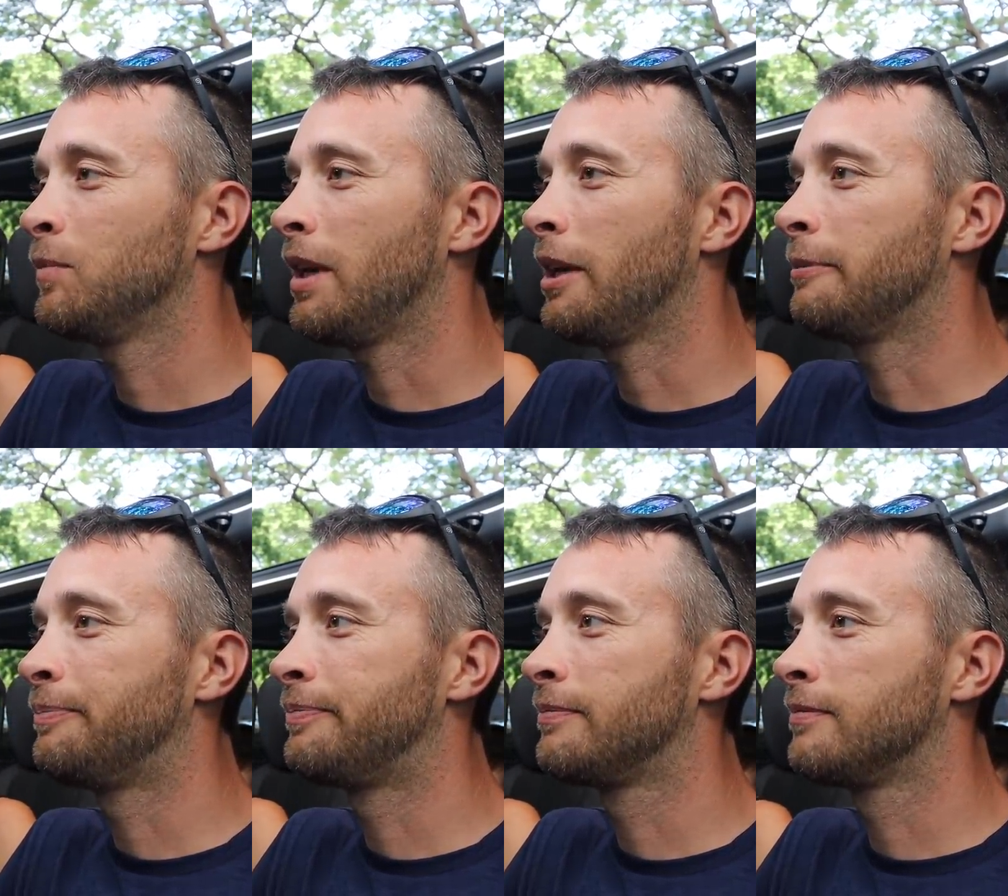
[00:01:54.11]
Yeah.
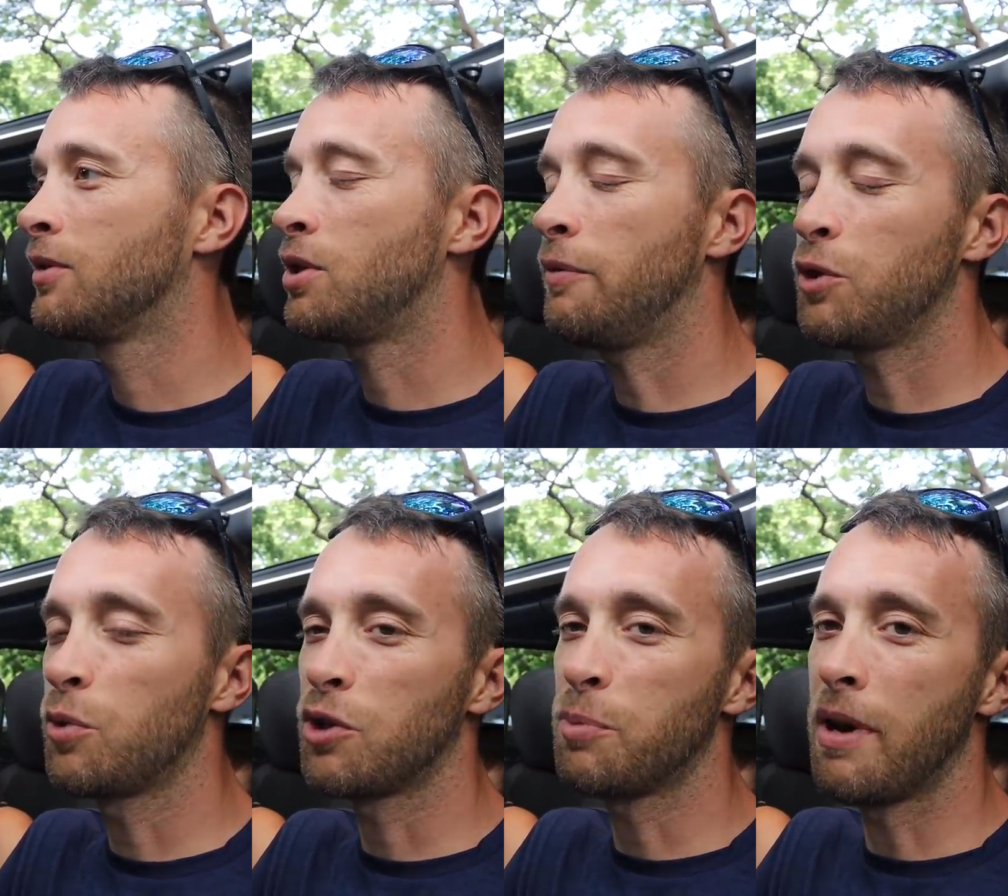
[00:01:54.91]
I Service
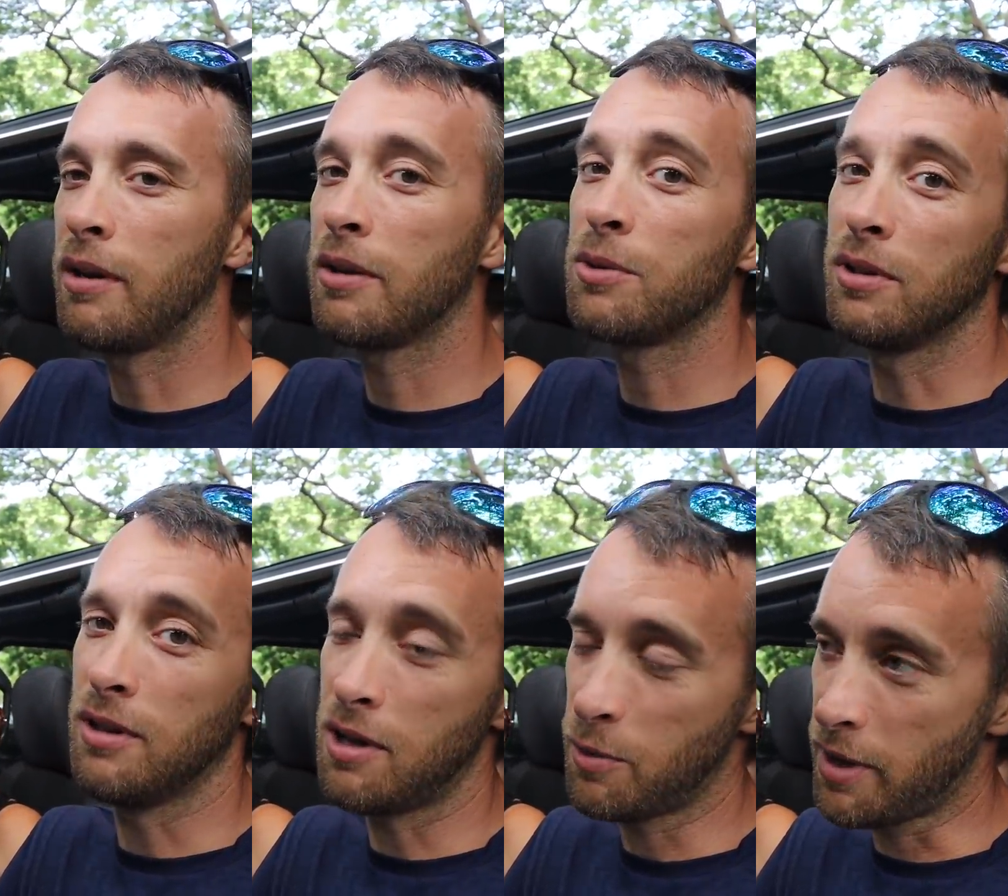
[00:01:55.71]
like with a it. smile goes a long